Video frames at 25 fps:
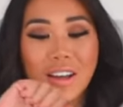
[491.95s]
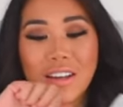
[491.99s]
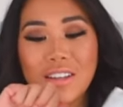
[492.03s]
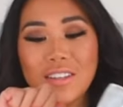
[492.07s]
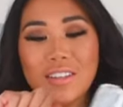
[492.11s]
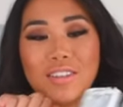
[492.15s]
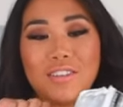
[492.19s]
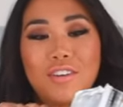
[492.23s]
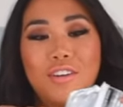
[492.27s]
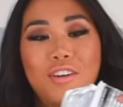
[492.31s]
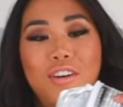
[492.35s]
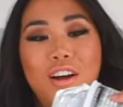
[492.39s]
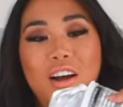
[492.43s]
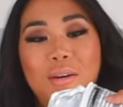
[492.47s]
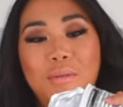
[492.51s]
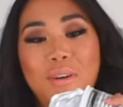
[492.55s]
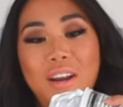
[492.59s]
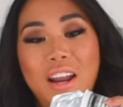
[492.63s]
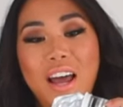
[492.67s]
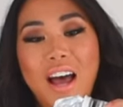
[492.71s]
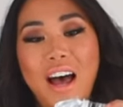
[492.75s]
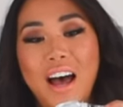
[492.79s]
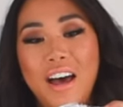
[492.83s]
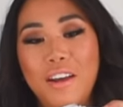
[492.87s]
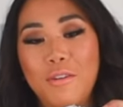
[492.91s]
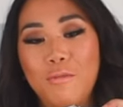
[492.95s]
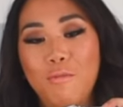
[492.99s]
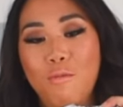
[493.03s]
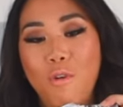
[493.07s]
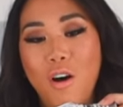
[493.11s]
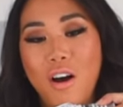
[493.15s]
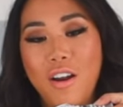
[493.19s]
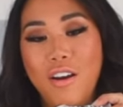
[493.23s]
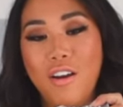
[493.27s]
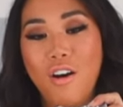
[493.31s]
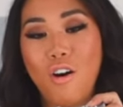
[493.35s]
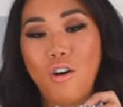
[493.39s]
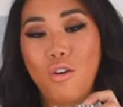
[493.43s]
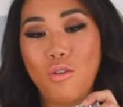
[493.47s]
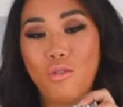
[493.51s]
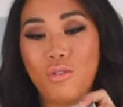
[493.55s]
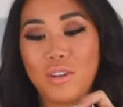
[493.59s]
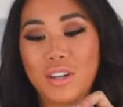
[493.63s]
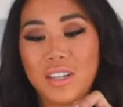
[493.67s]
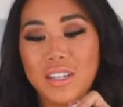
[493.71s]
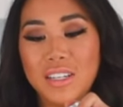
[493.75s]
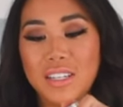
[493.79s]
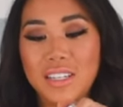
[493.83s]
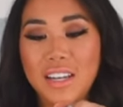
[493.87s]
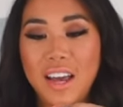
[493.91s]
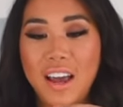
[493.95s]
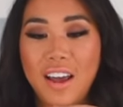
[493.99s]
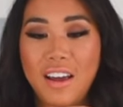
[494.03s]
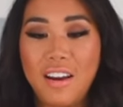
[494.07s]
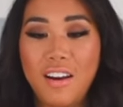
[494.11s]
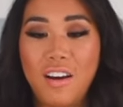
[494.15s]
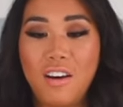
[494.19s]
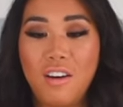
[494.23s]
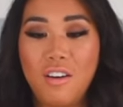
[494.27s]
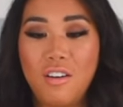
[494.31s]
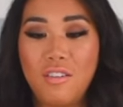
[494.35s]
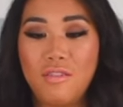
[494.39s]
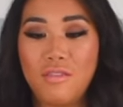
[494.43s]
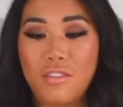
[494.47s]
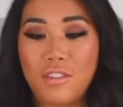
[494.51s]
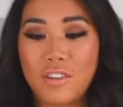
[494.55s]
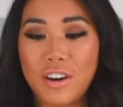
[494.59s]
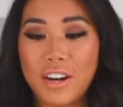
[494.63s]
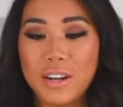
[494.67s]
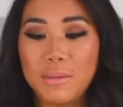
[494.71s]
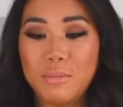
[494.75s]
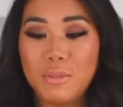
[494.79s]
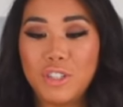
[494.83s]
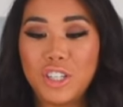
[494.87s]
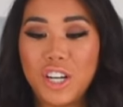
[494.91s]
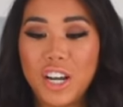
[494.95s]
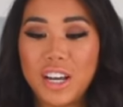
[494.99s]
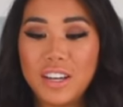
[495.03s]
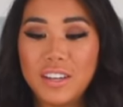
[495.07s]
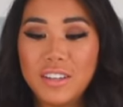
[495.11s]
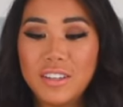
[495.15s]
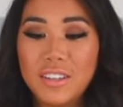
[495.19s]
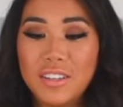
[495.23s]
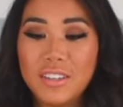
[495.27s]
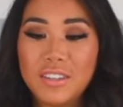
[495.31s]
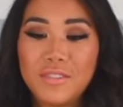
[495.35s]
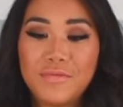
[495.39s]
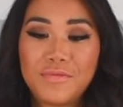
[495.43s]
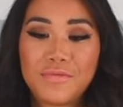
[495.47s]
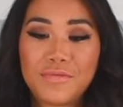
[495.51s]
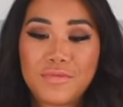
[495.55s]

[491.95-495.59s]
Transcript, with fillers: So I'm gonna add one whole container of cream cheese.